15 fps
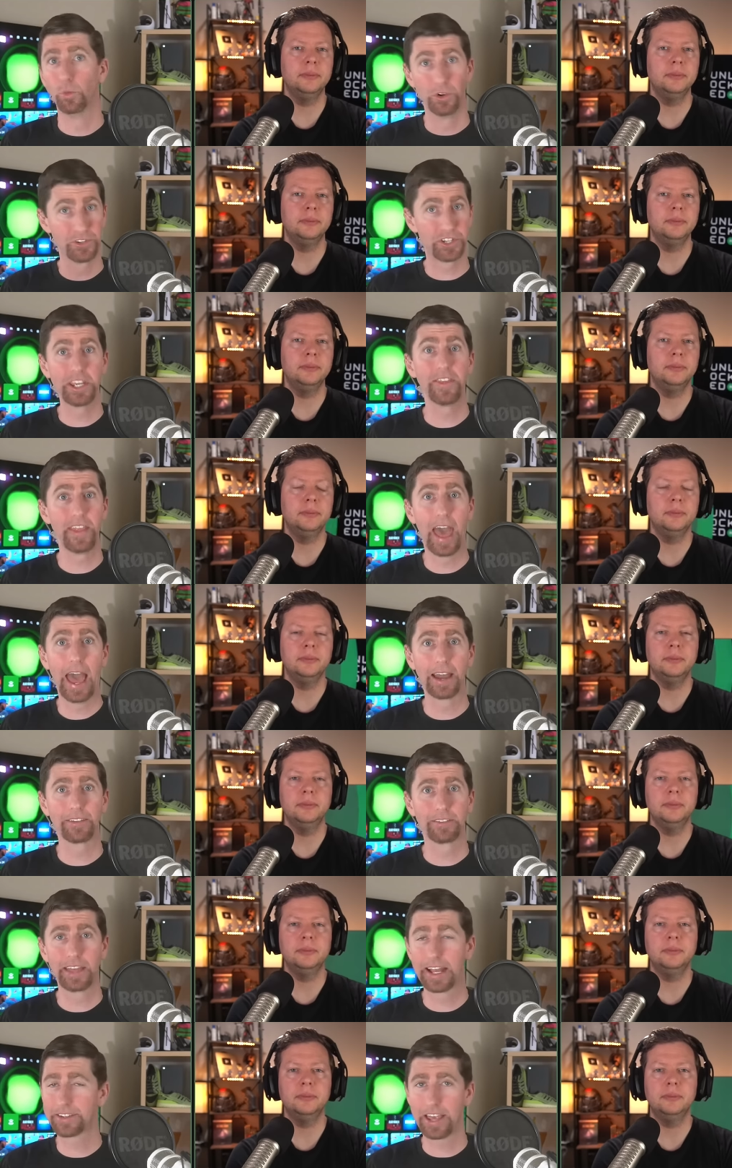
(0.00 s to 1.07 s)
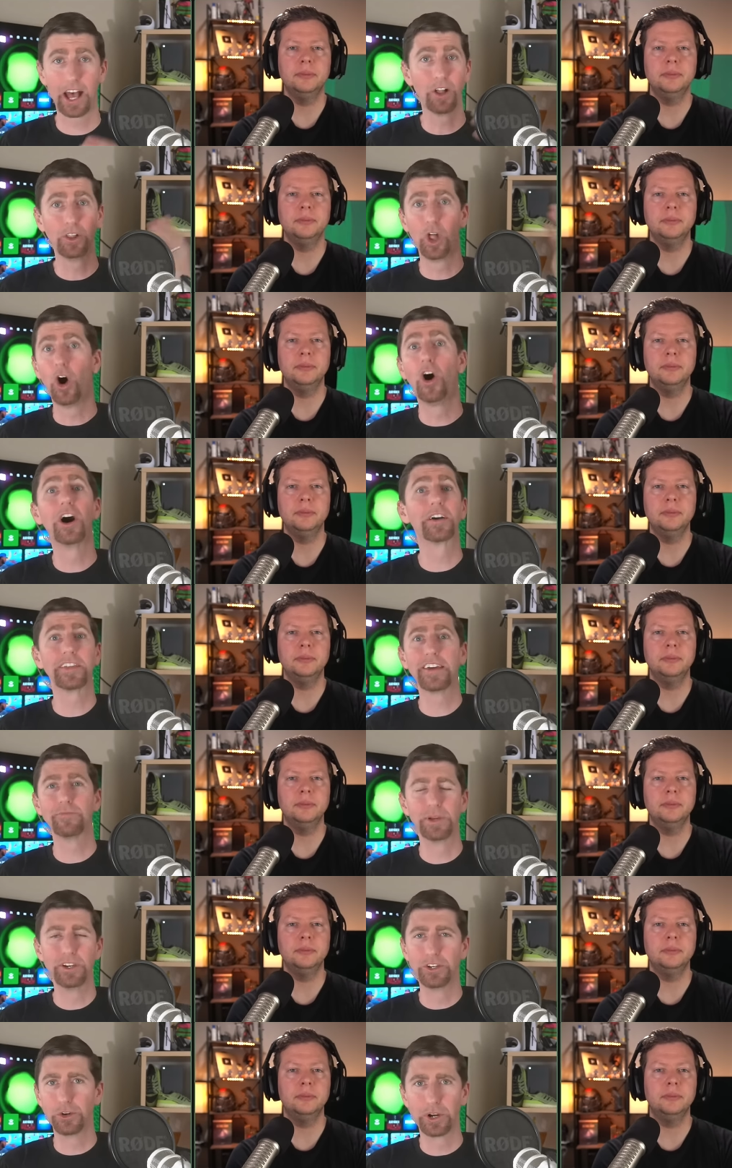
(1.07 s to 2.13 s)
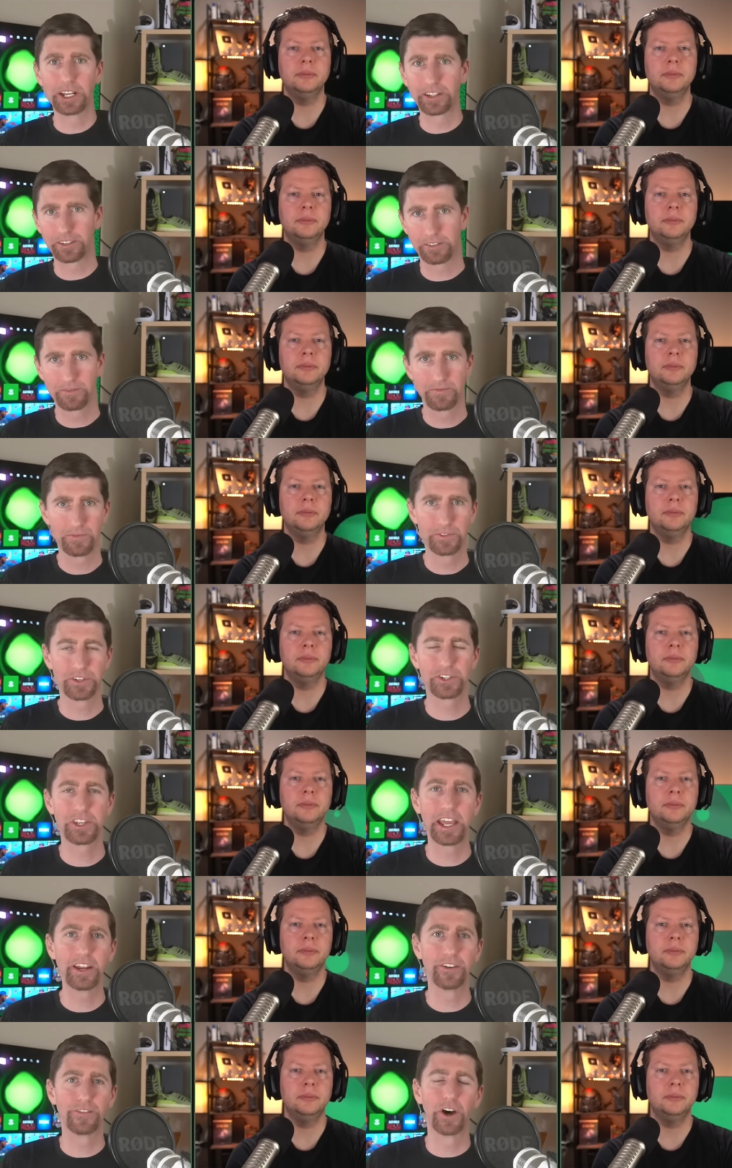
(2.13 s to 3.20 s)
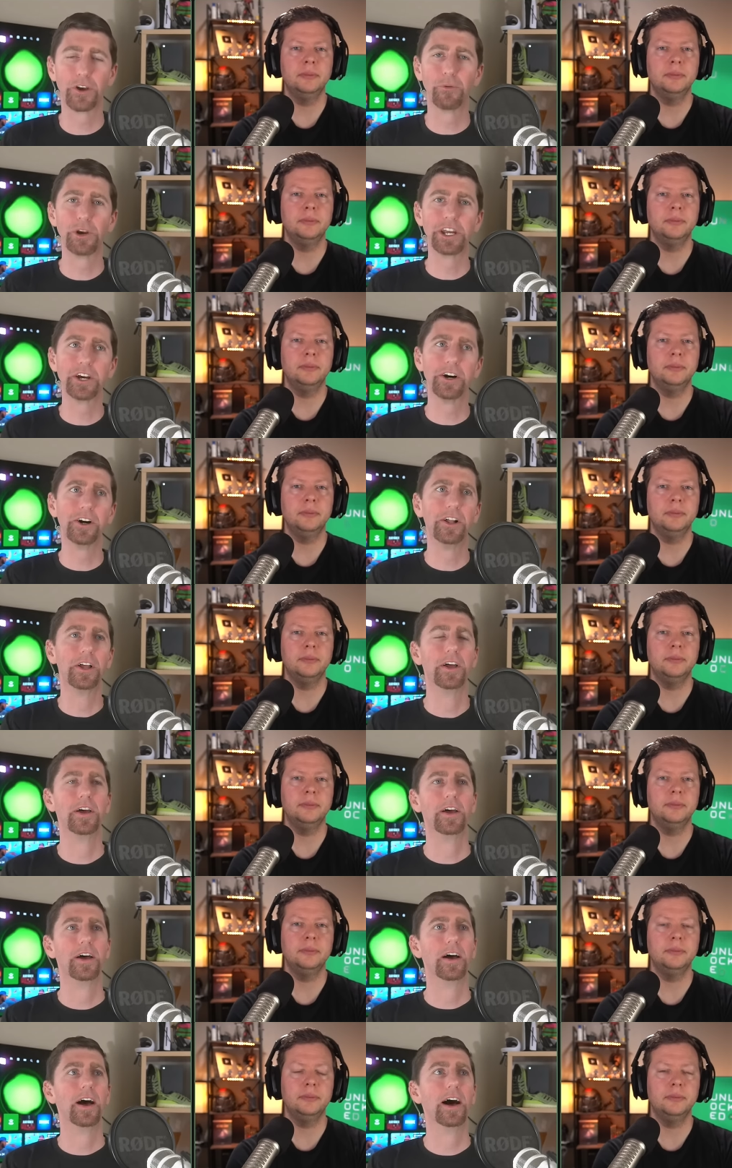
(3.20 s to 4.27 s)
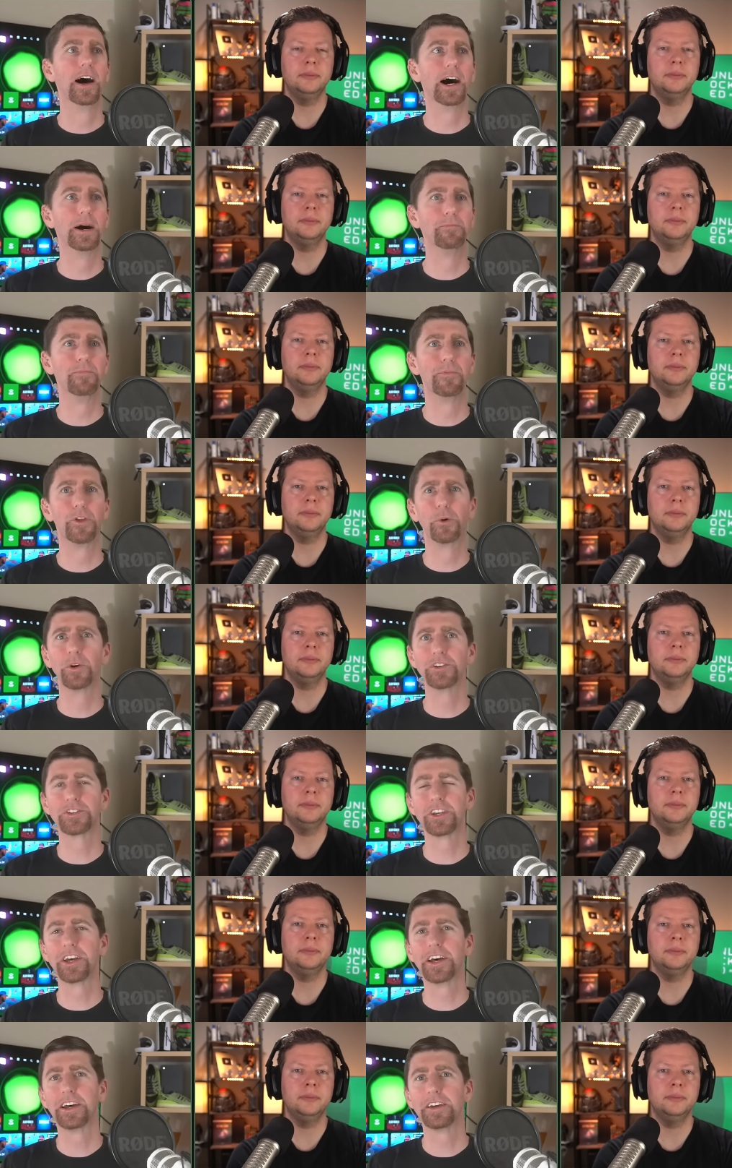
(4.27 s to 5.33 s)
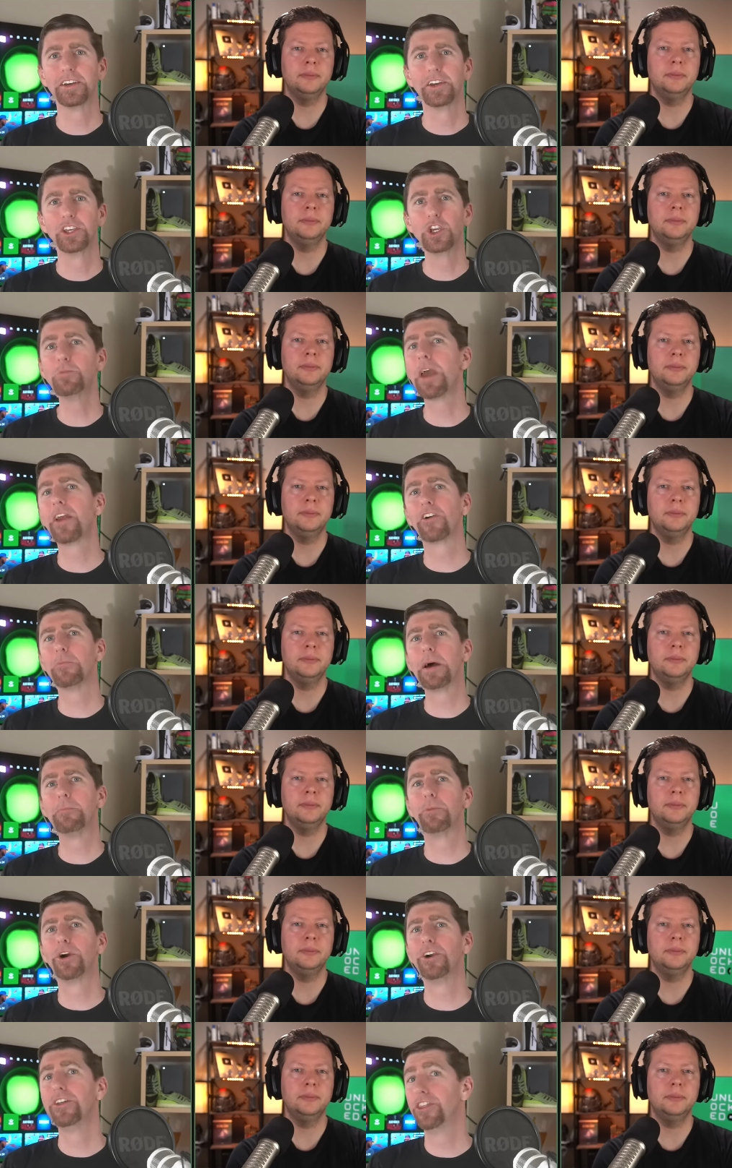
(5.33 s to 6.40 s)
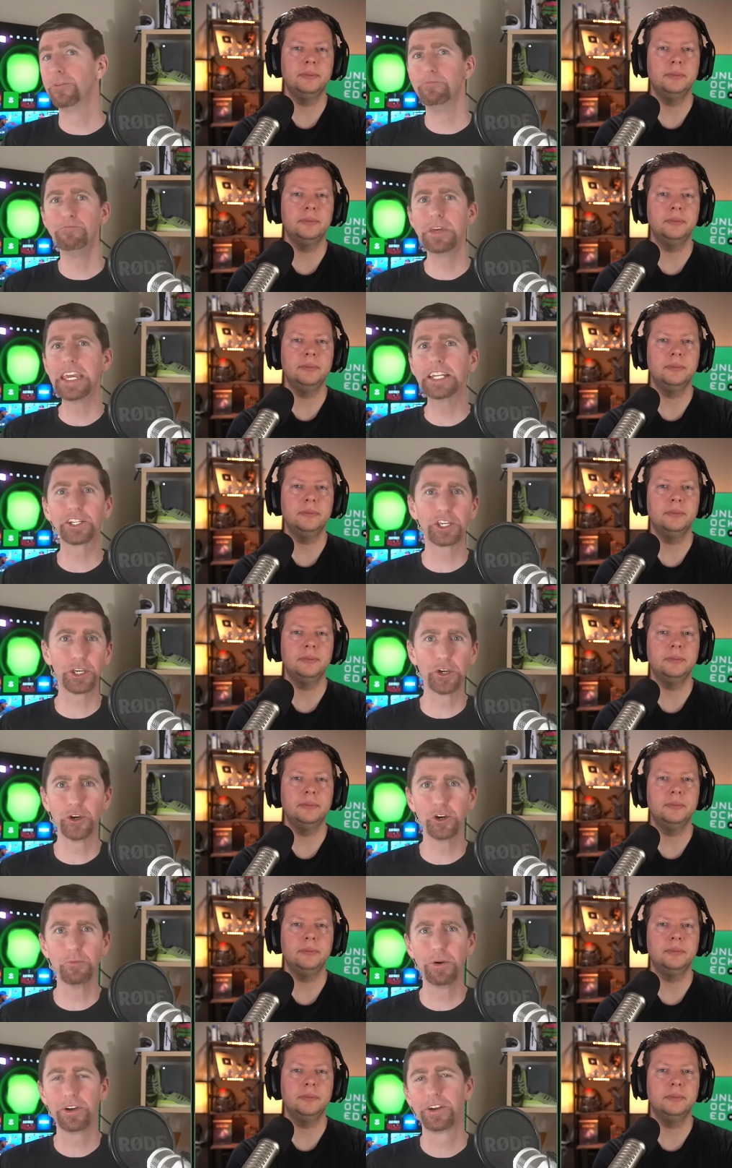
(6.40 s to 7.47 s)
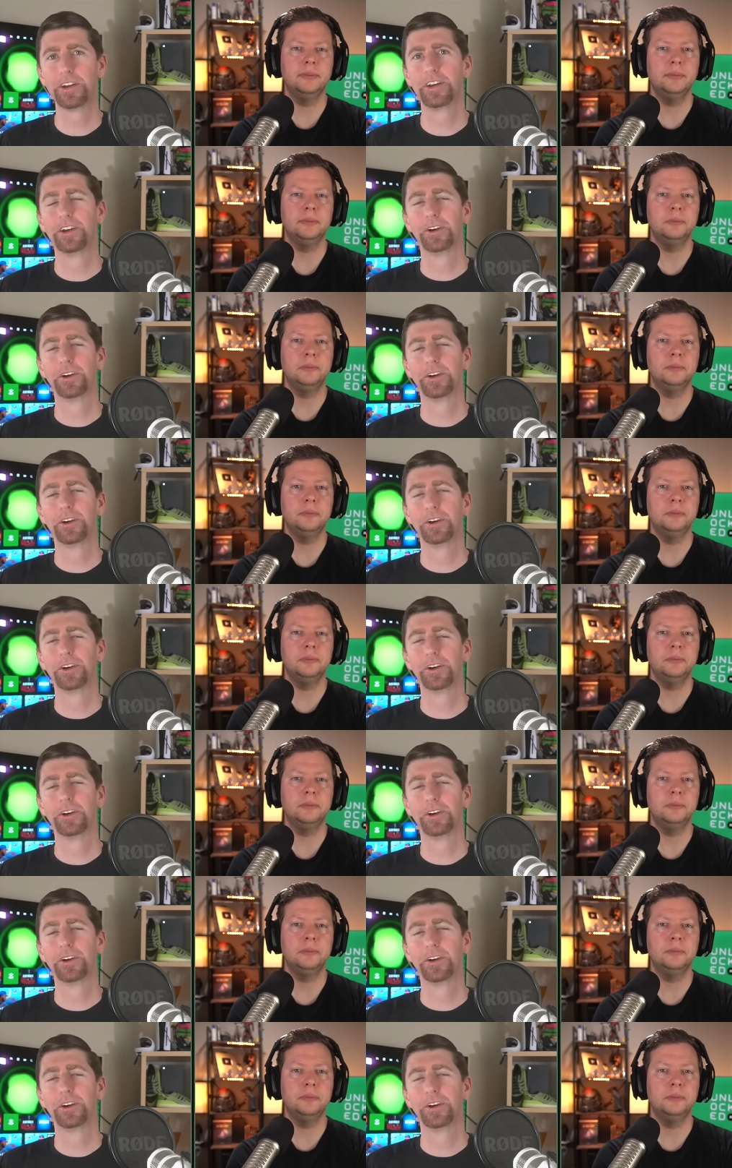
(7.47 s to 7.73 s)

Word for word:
Speaker 1: was in that. That's how long they've been doing State of Unreal. Um, there was a, you may remember the Meat Cube,